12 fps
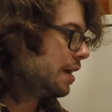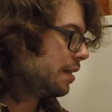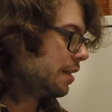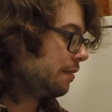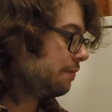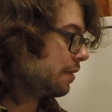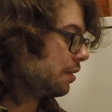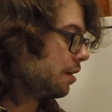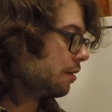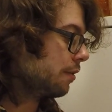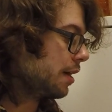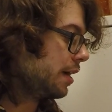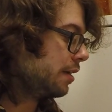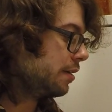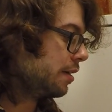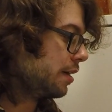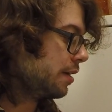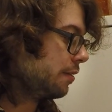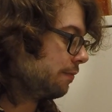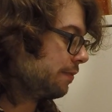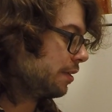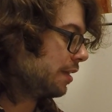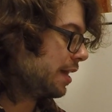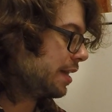They feel alright. I don't
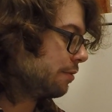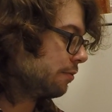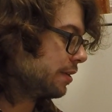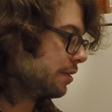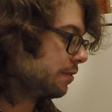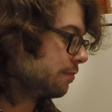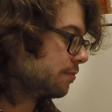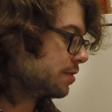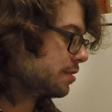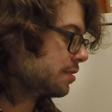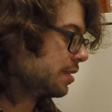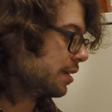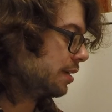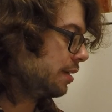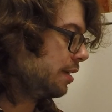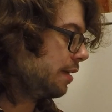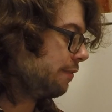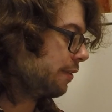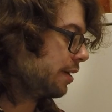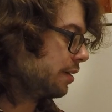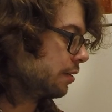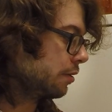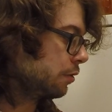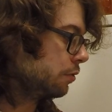feel any real
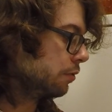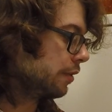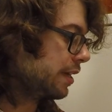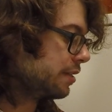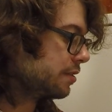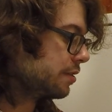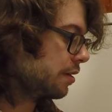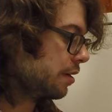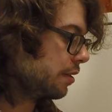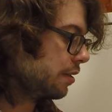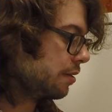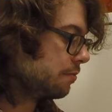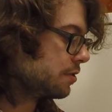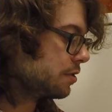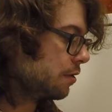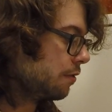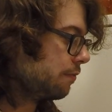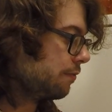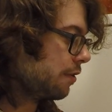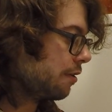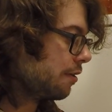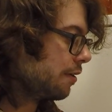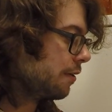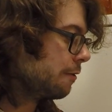significant grit on them so
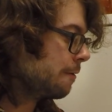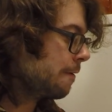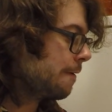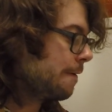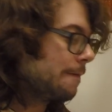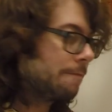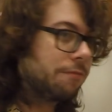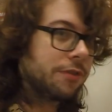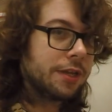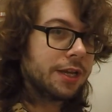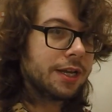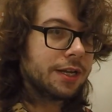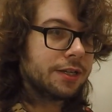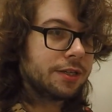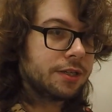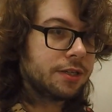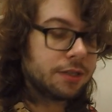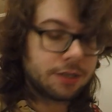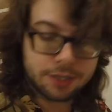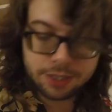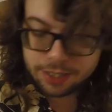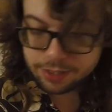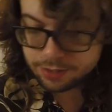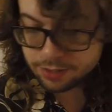far. Yeah,
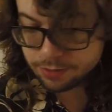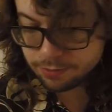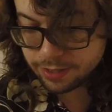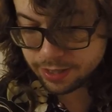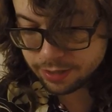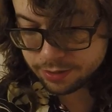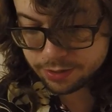alright, sweet.